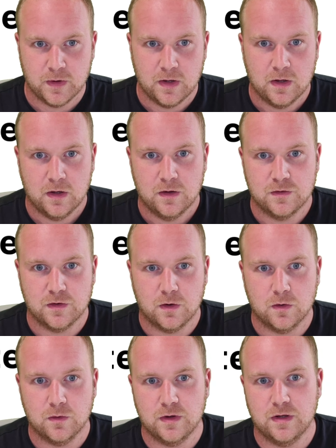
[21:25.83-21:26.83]

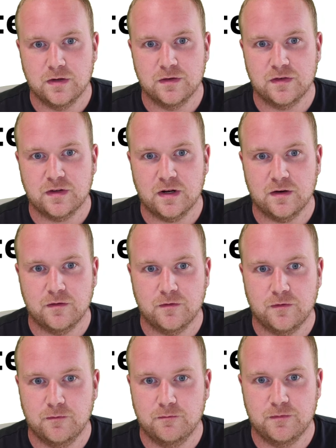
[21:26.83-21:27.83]
So instead of
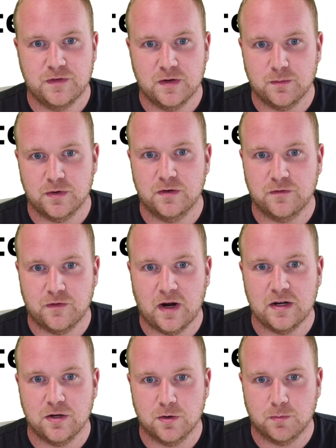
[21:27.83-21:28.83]
simply defining
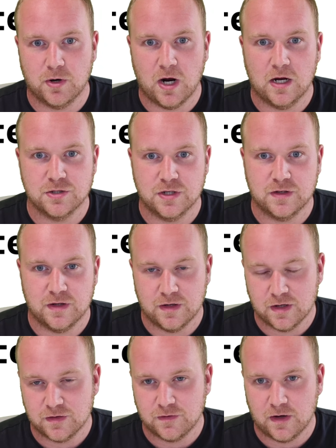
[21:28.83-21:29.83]
your project in a
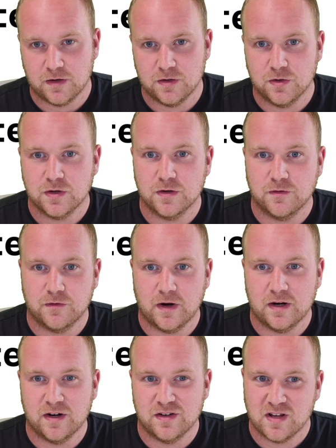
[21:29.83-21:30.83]
Nix file, you can define
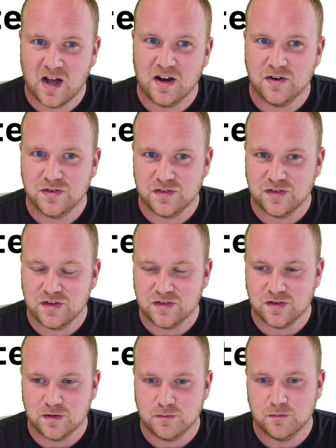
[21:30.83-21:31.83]
an entire
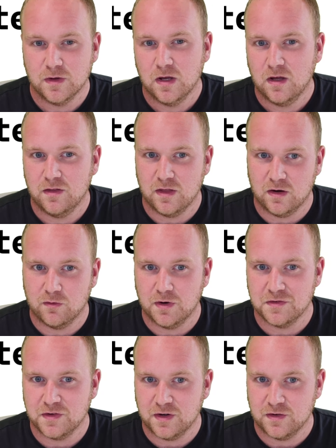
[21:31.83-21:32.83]
system that it
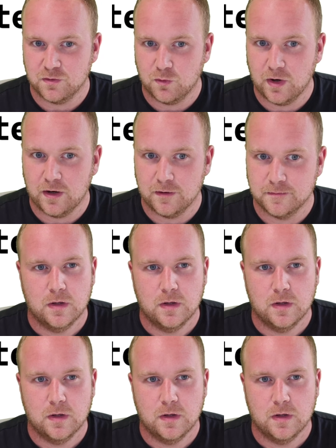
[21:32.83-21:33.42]
runs on as well.